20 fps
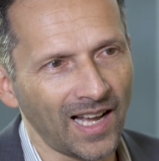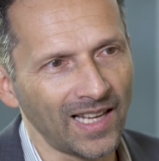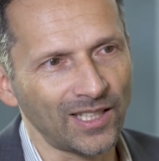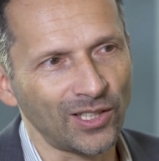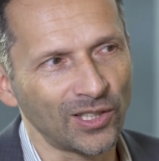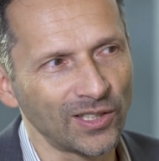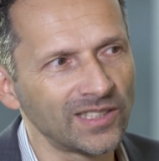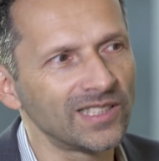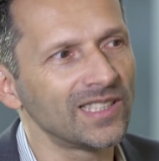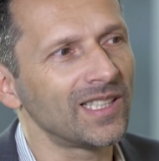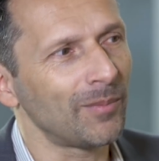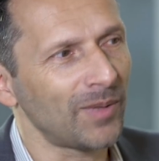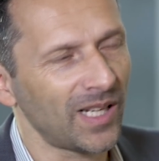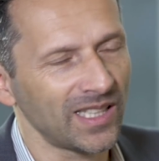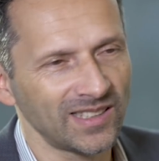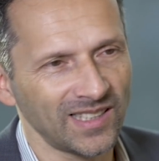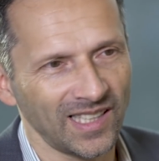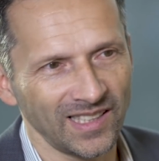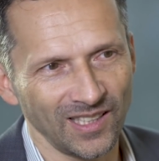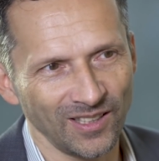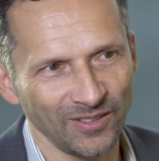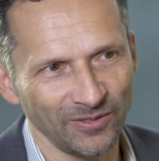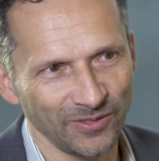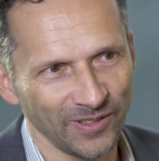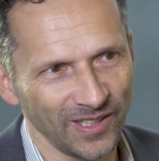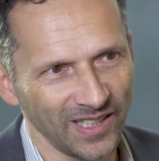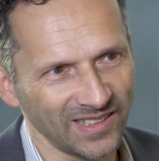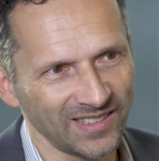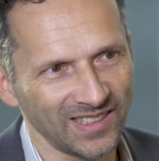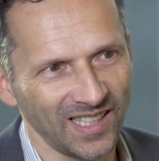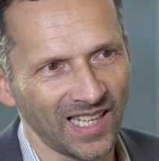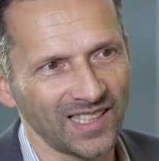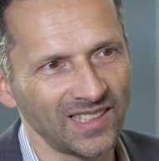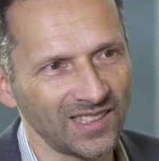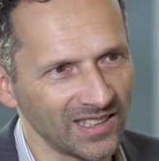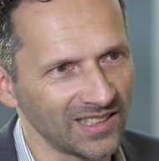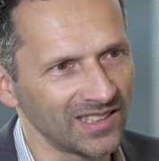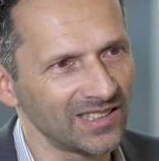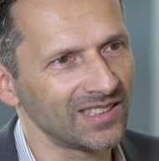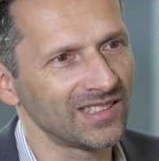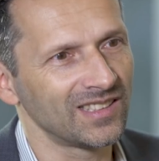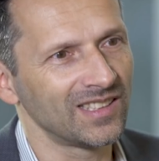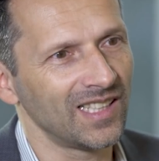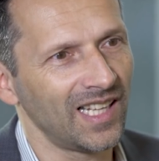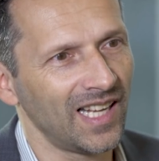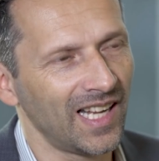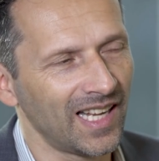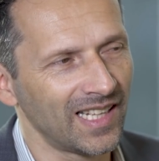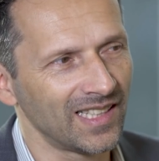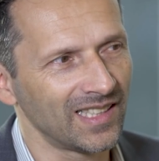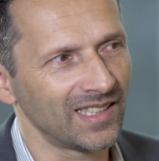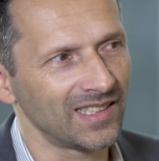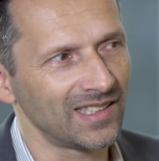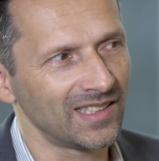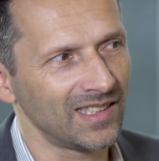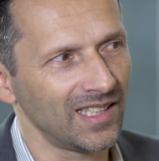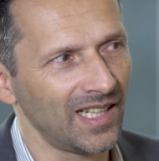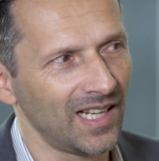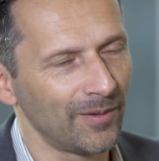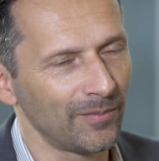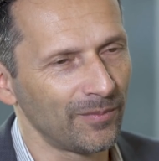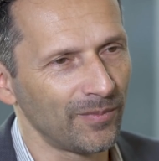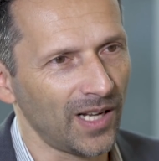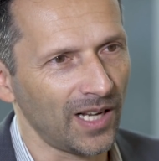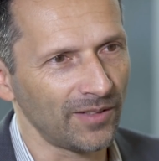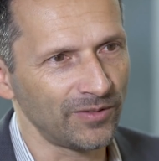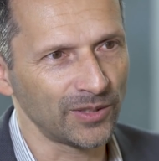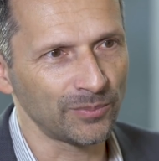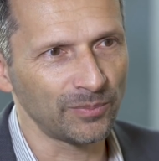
I consider myself a scientist, and um, I've